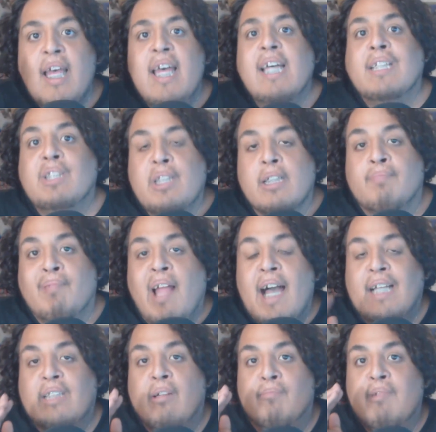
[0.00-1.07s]
It's just
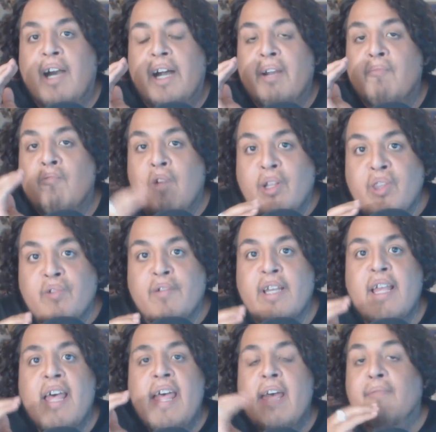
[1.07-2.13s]
Black. So I'm kind of
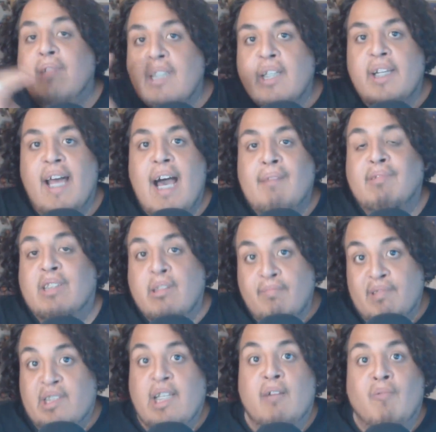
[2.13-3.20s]
wondering if he's gonna have a Super
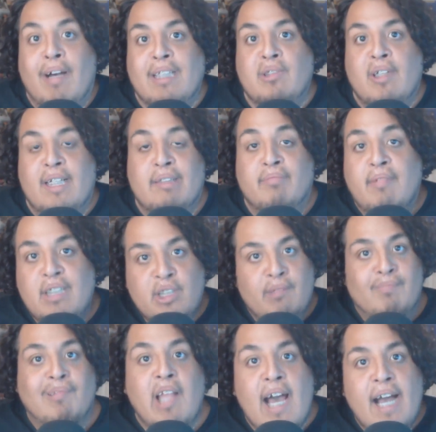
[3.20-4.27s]
Saiyan white transformation,
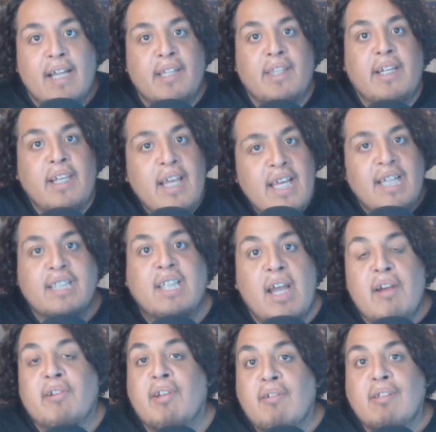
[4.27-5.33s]
Black, and then his
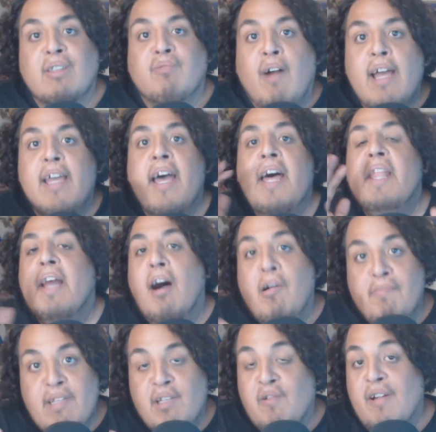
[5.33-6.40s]
hair turns white. That would
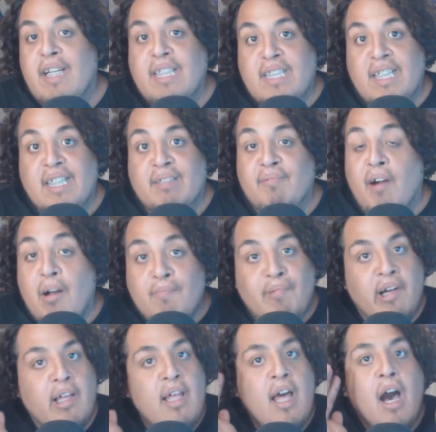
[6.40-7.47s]
be crazy as fuck.
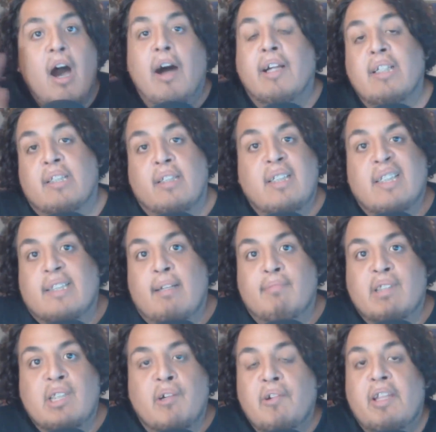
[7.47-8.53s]
But honestly, this
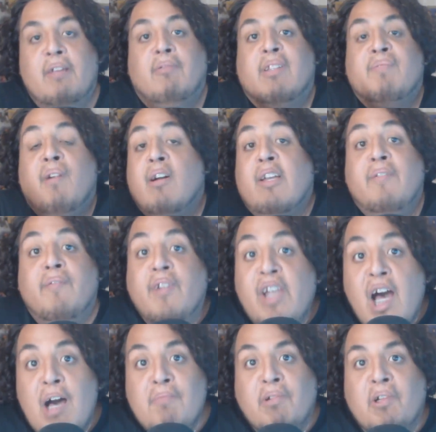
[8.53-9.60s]
episode, it was fucking
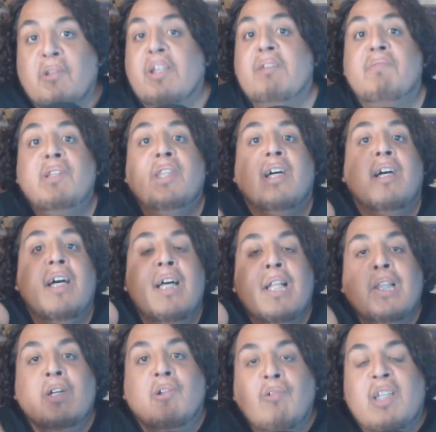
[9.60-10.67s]
phenomenal. Even the
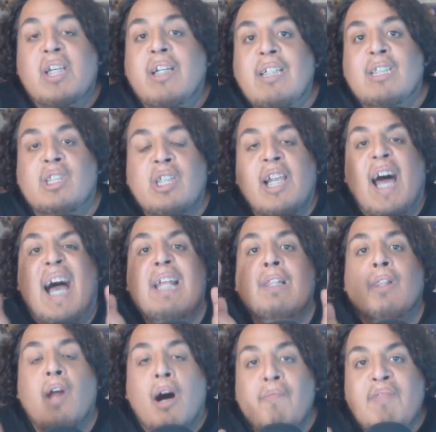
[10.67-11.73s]
little kitty shit, I
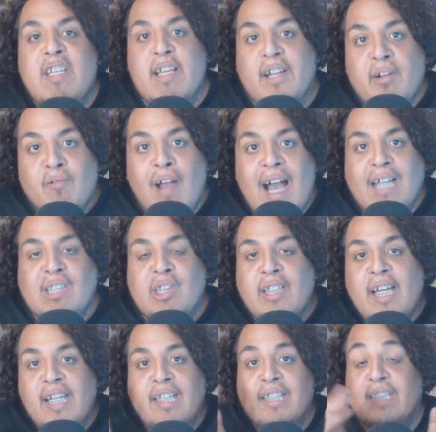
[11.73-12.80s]
love the interaction
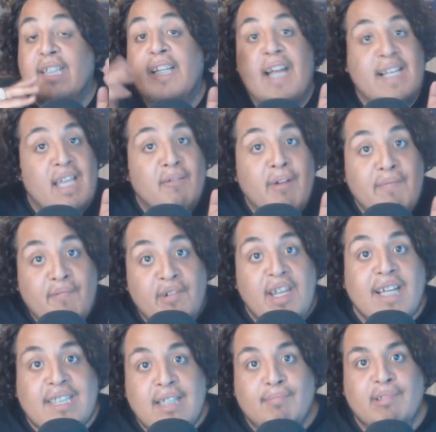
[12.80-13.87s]
getting to see, and I can't wait for
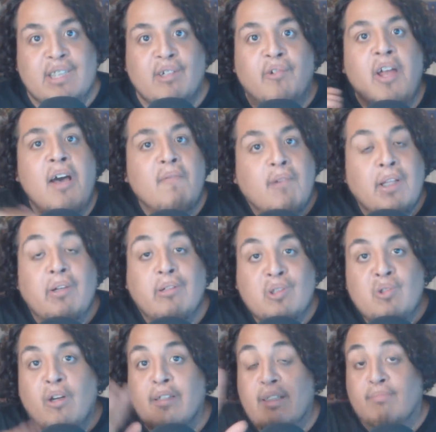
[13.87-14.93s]
next episode for little
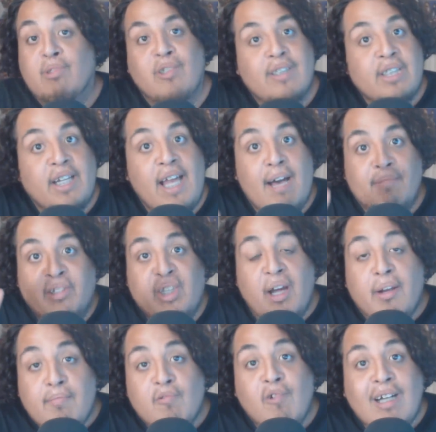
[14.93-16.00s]
Trunks. I'm sure he's gonna have a
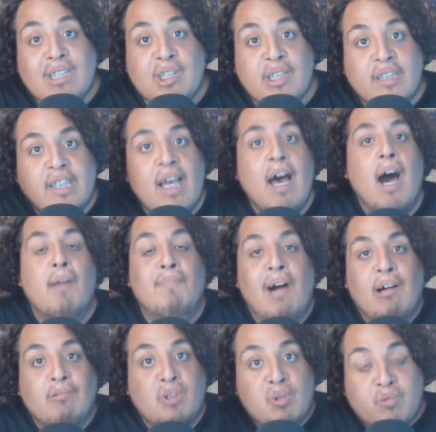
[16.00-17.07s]
ton of questions
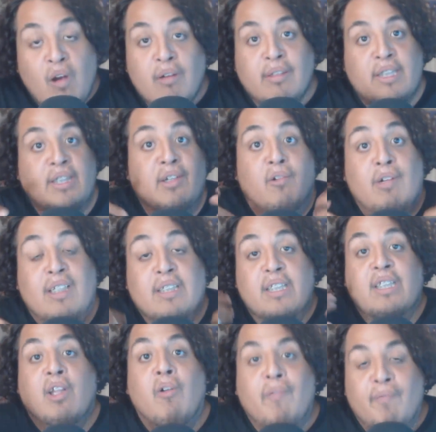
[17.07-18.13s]
about Trunks, you know, his
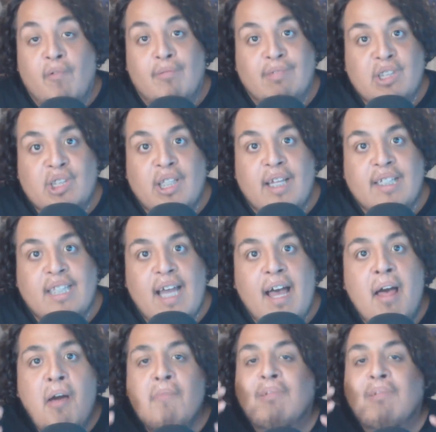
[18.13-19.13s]
adult form and shit like that.